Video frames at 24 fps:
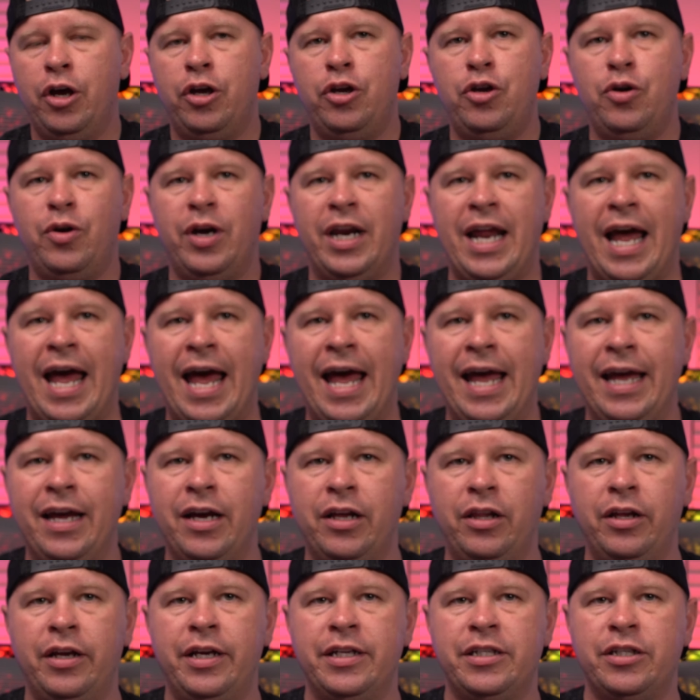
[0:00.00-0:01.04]
You can
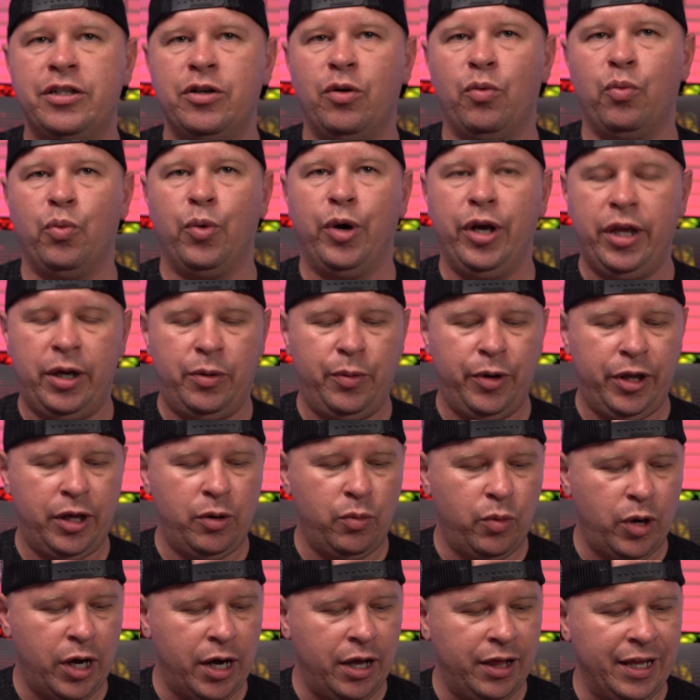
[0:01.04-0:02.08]
angle it really, really
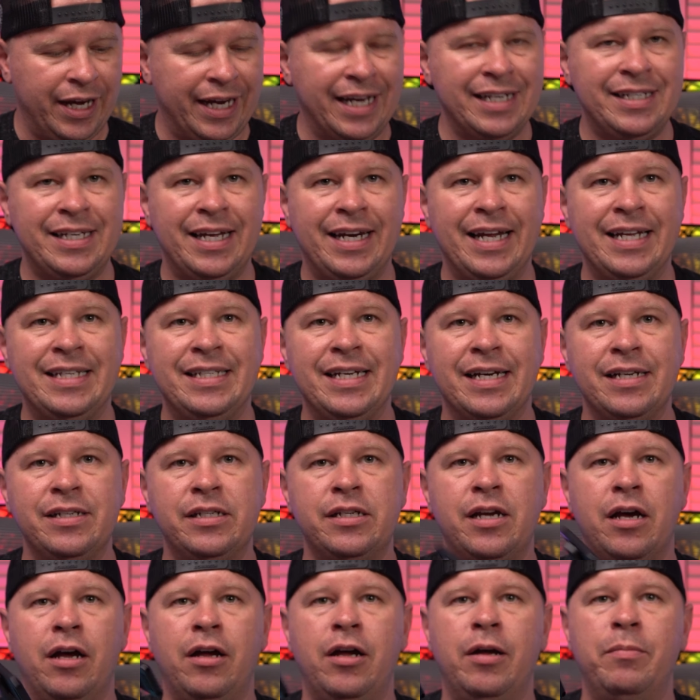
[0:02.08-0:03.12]
well. Like I said, it does
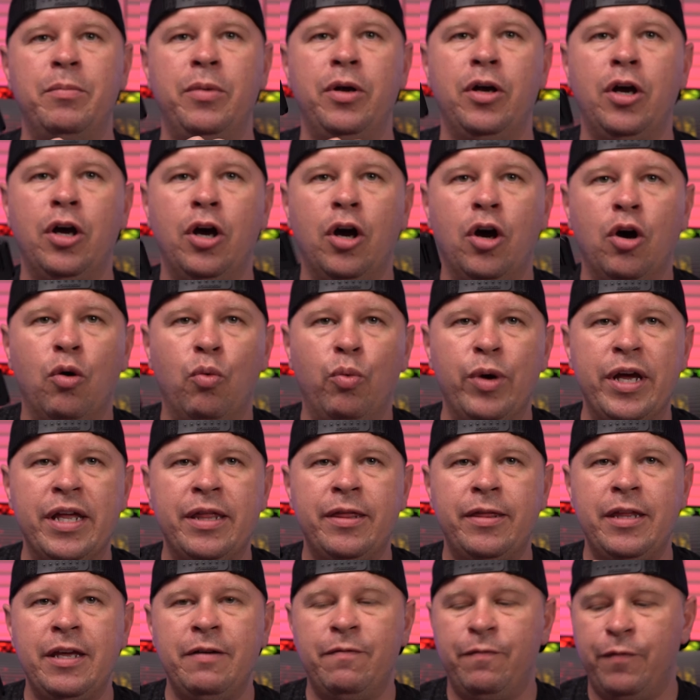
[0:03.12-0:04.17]
come
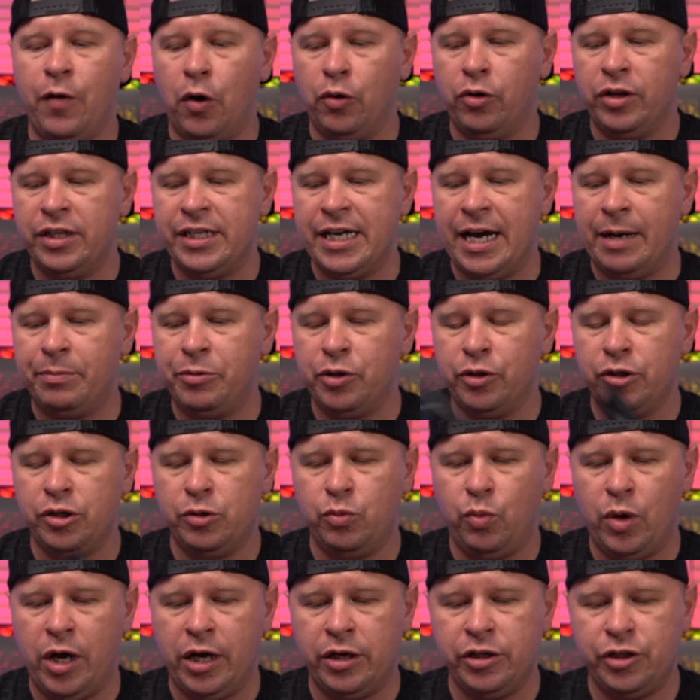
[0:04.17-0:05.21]
with the phone adapter
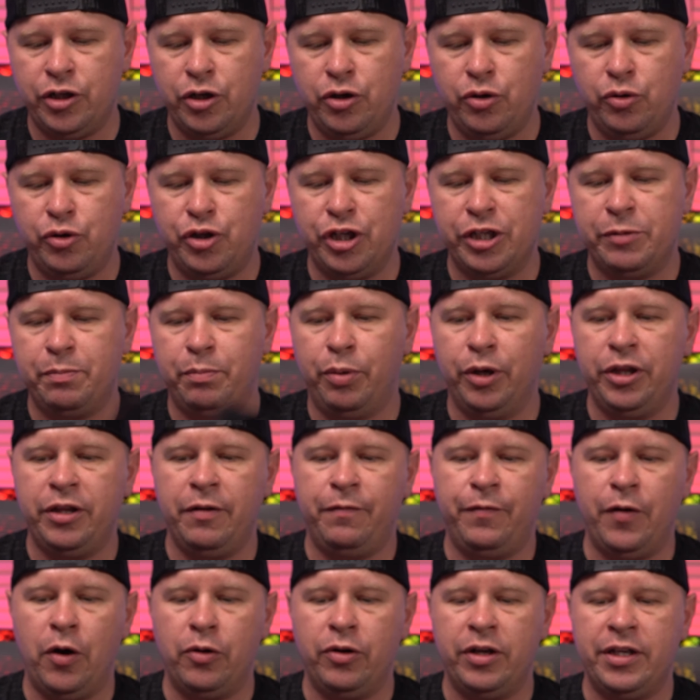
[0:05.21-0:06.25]
as well. So you just put
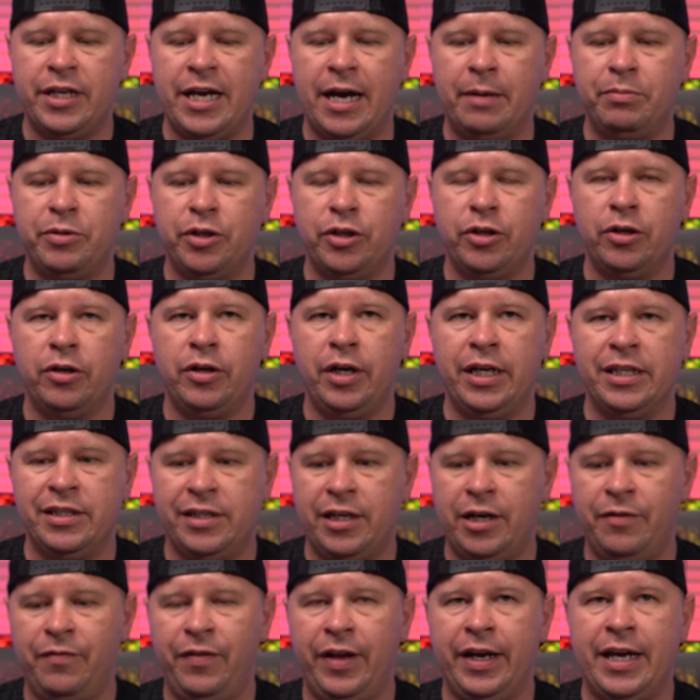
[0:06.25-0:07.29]
the phone adapter,
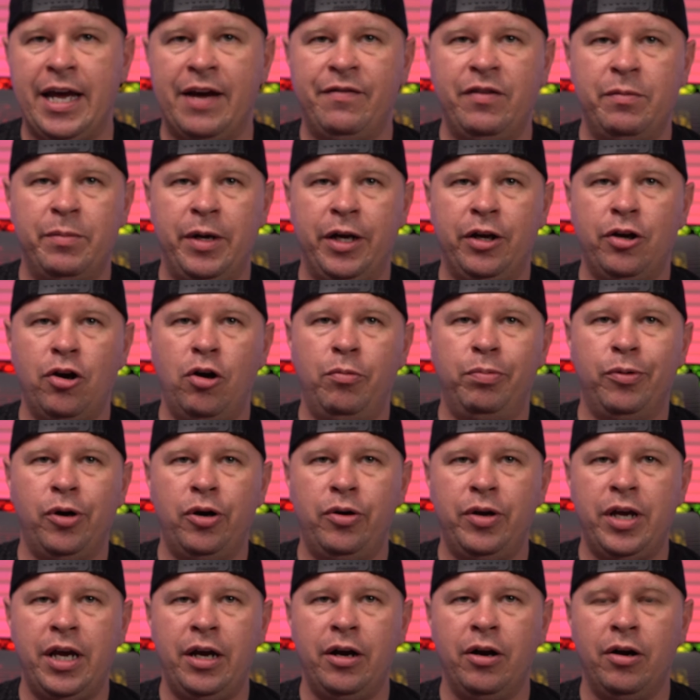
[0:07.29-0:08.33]
instead of like having my
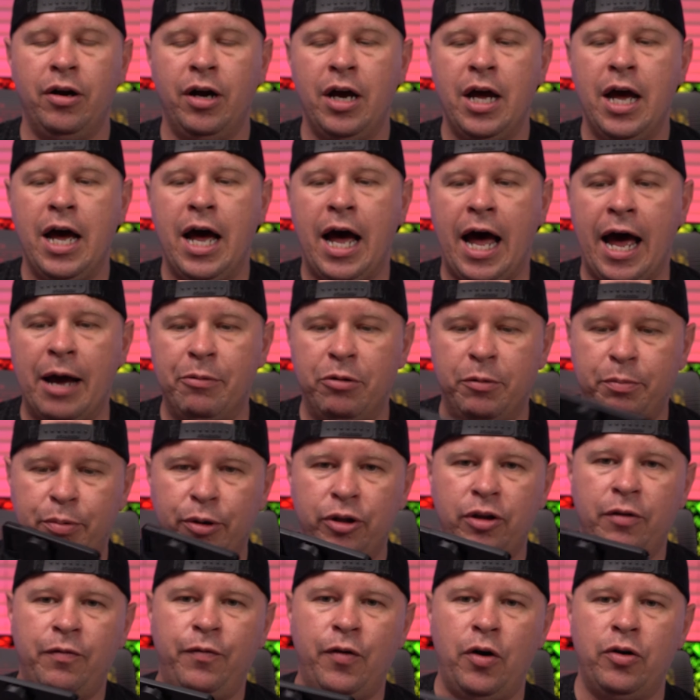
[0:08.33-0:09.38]
GoPro here, I would
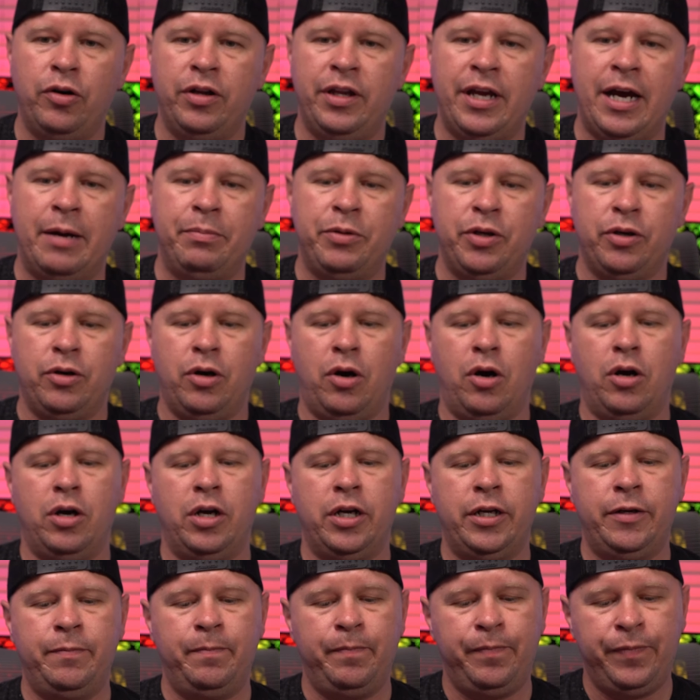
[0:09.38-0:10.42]
put the phone adapter
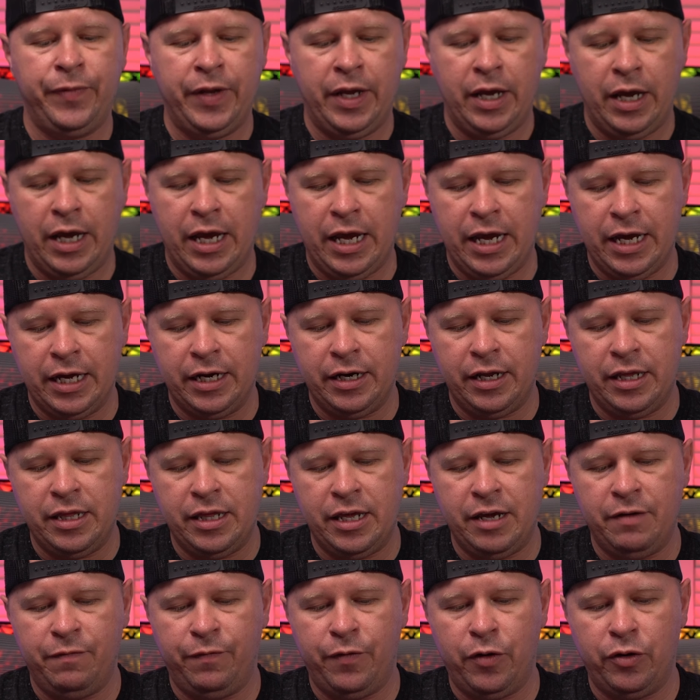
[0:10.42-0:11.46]
on and
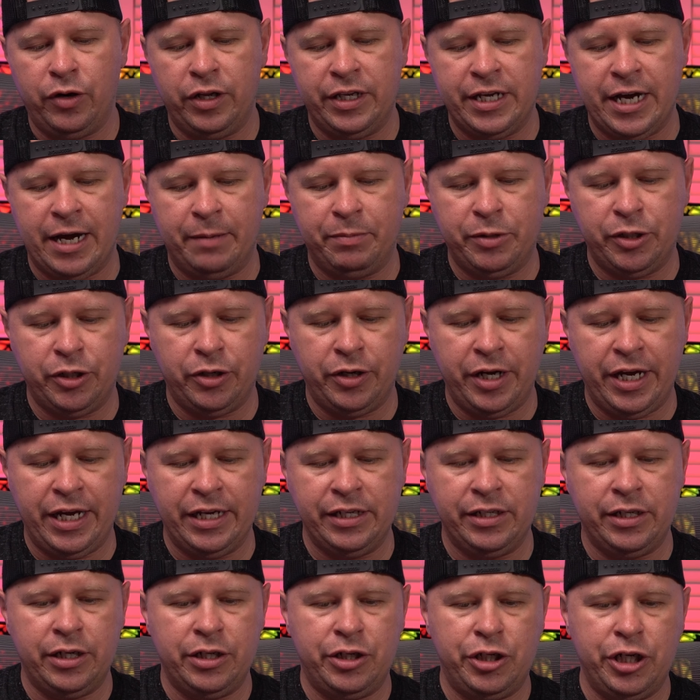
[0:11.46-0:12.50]
the phone adapter
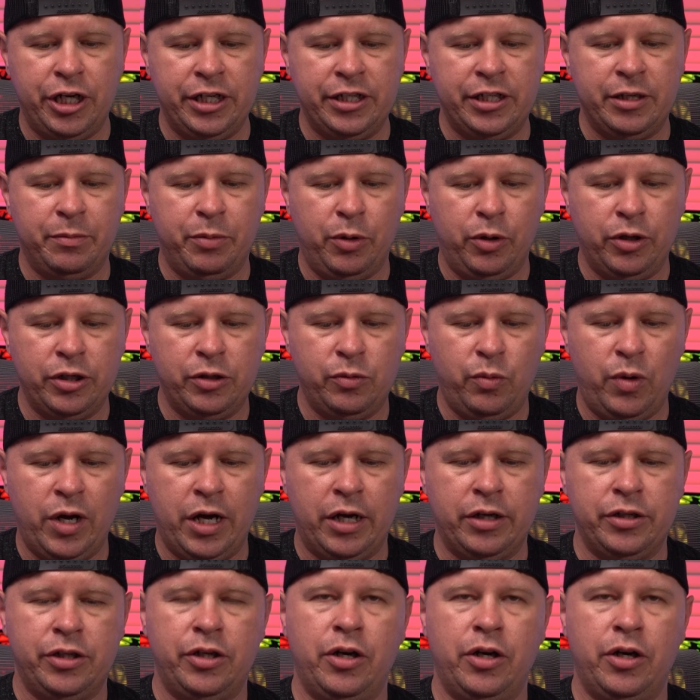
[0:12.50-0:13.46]
is adjustable as well.